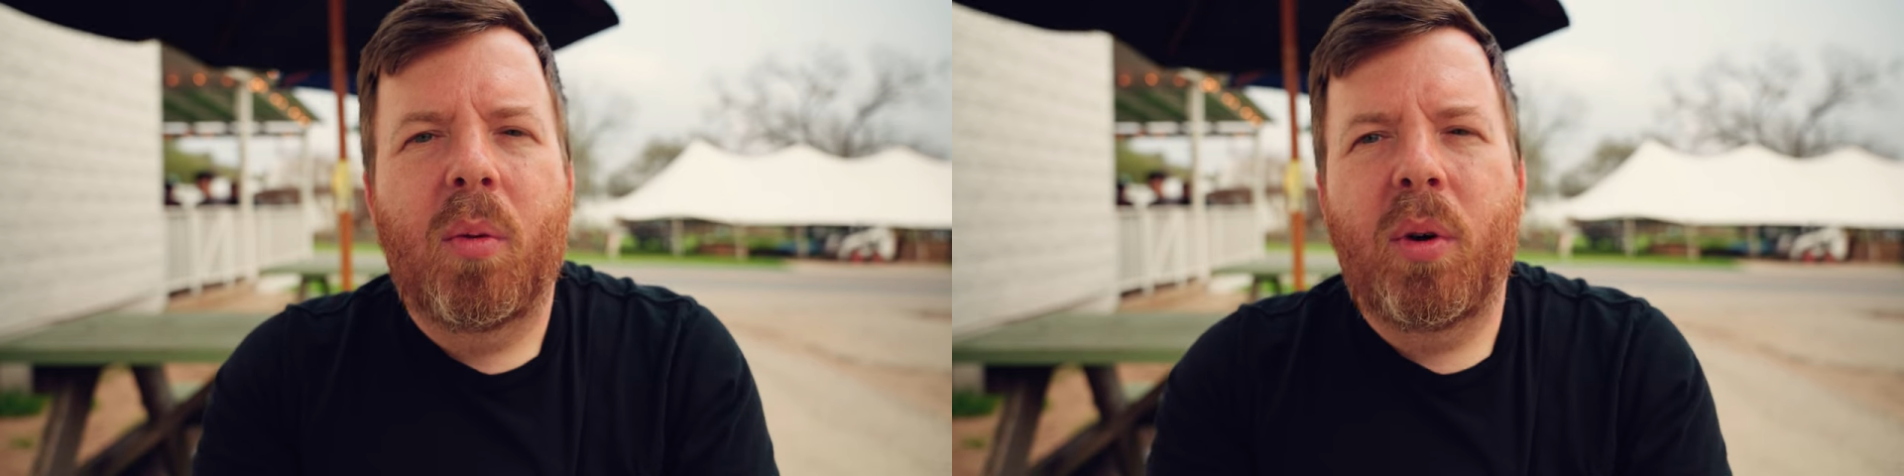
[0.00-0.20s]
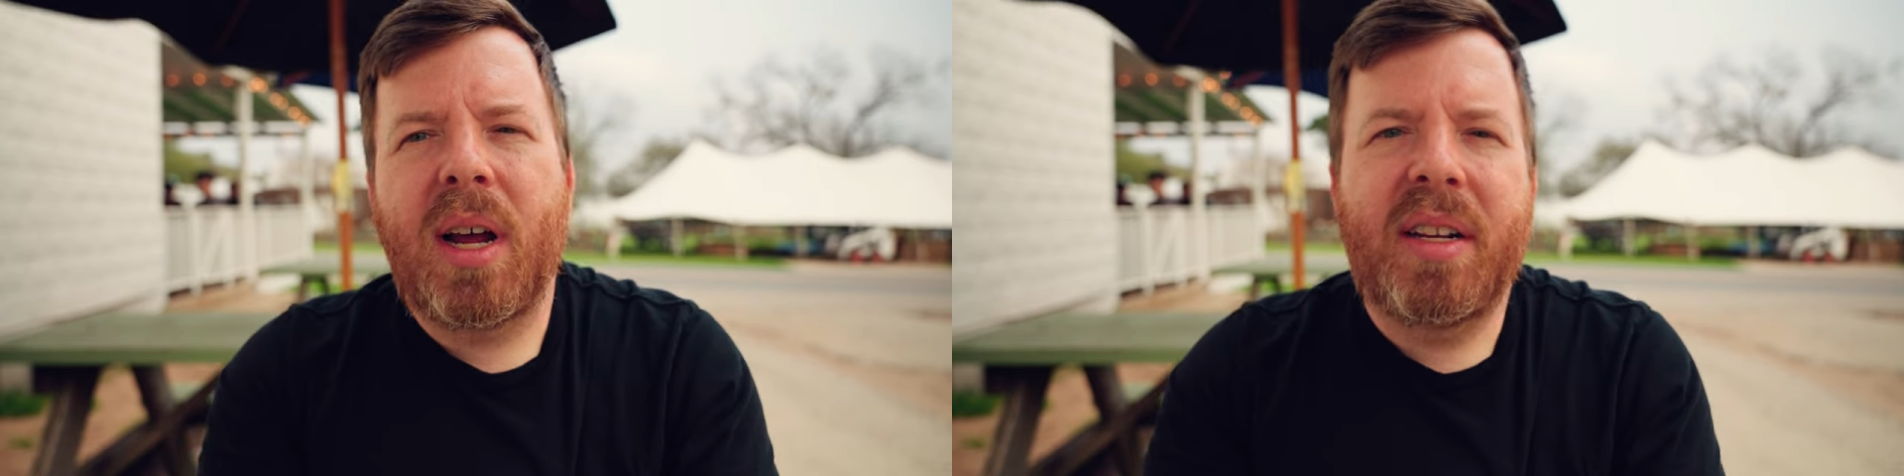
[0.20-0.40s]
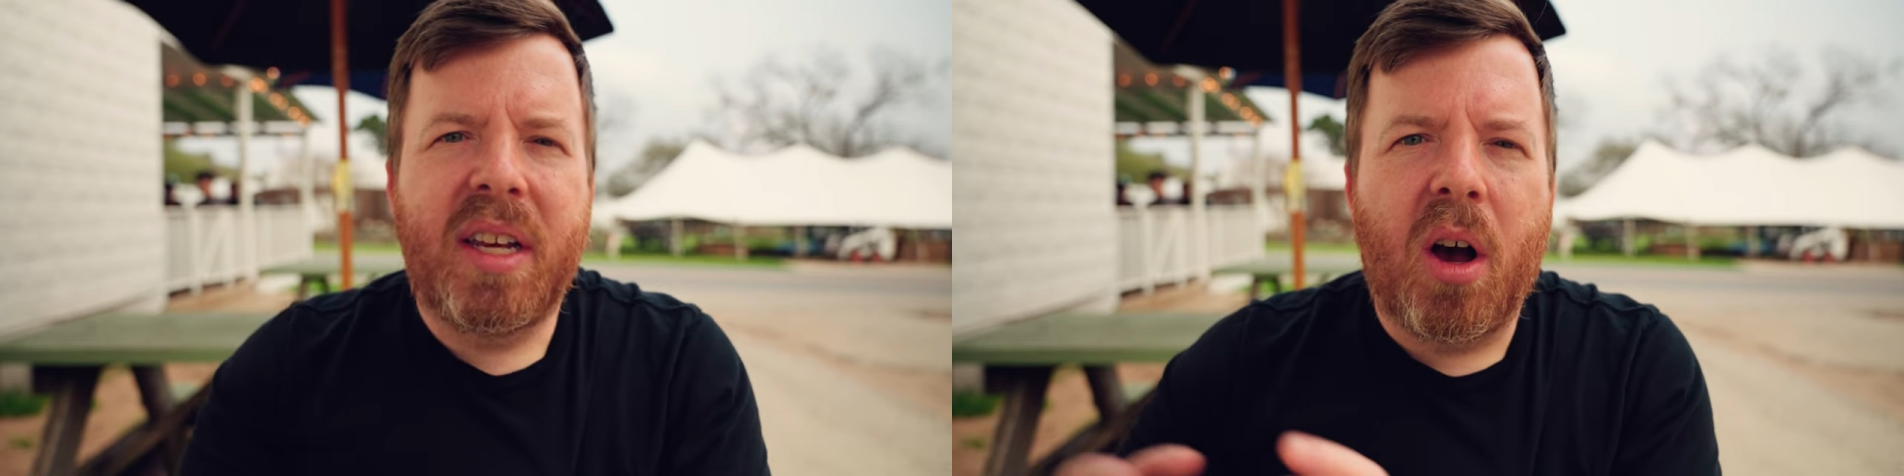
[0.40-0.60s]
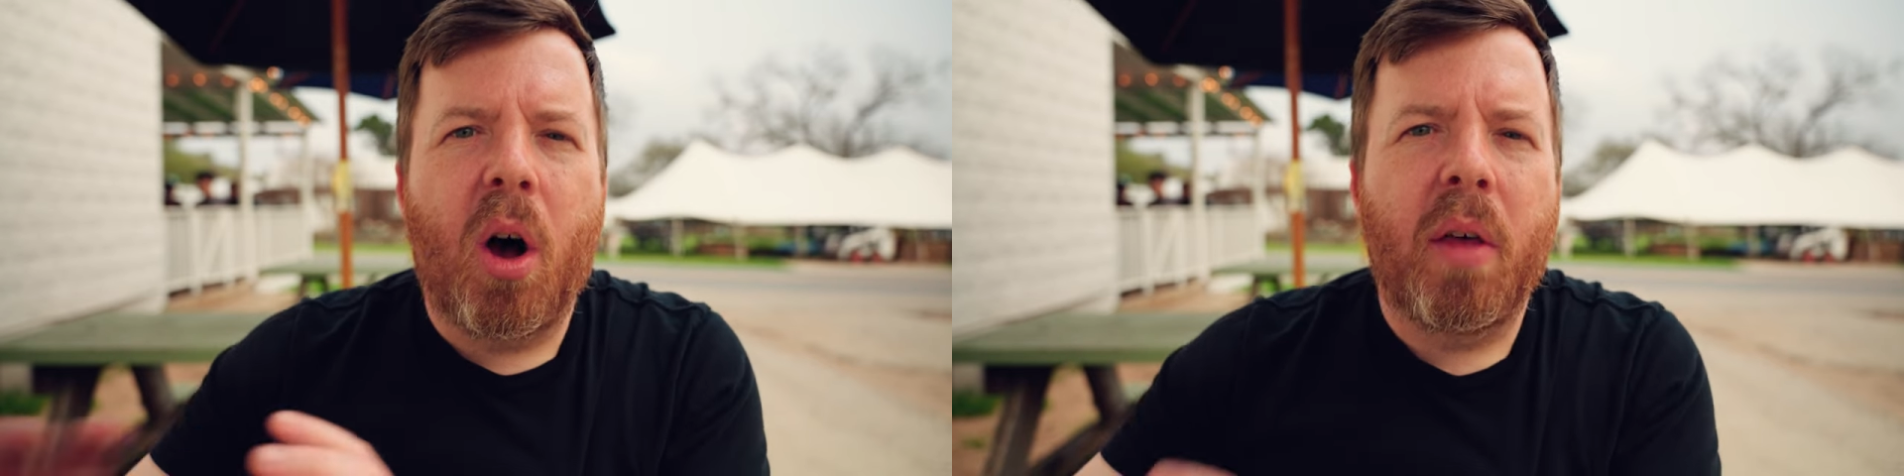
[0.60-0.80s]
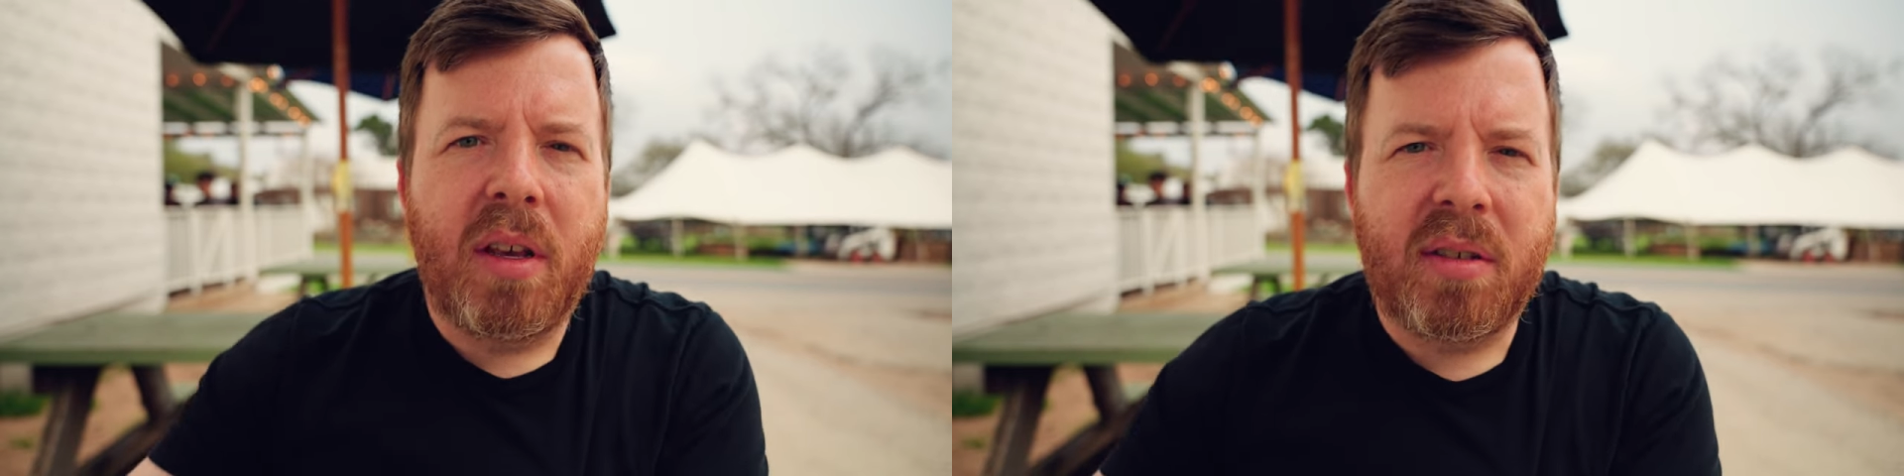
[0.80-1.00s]
when I did
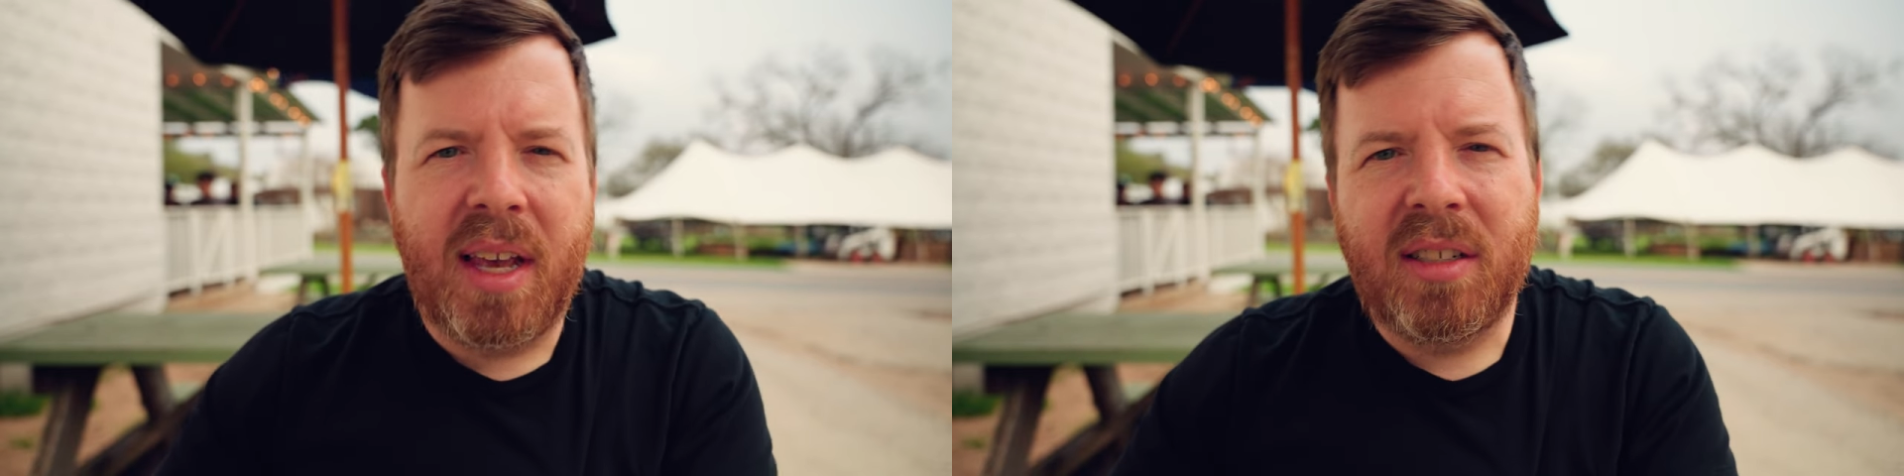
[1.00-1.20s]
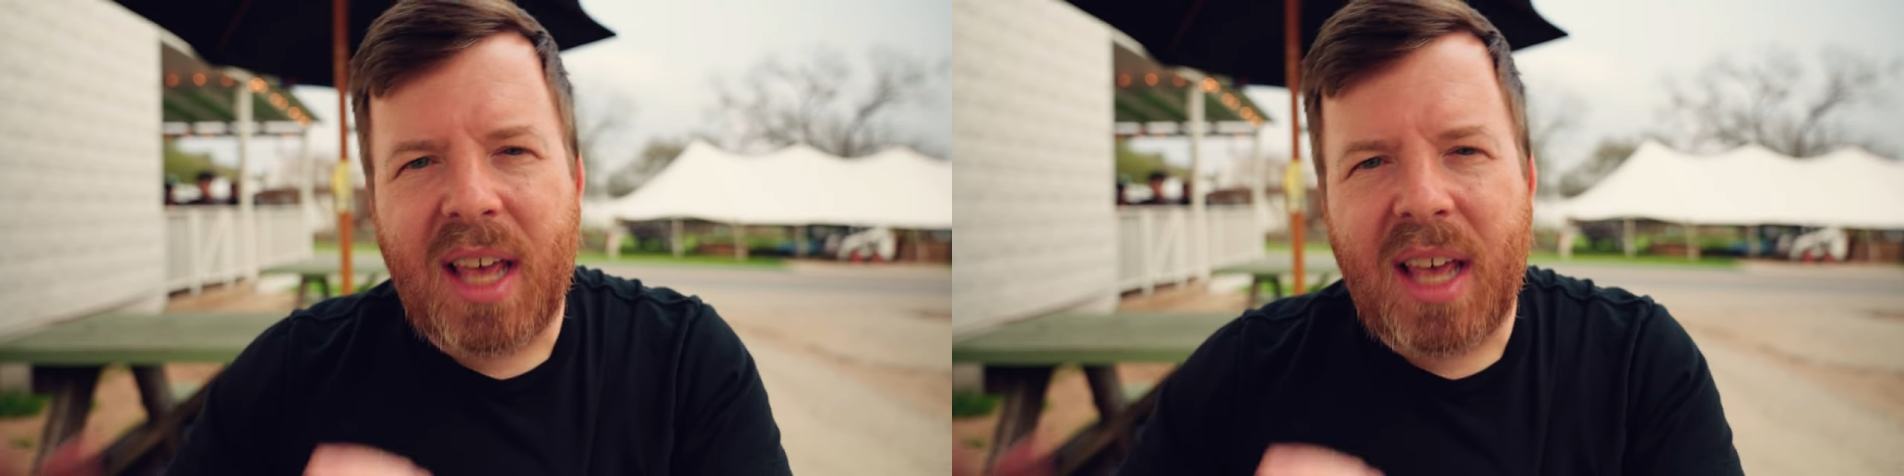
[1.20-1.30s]
all these things,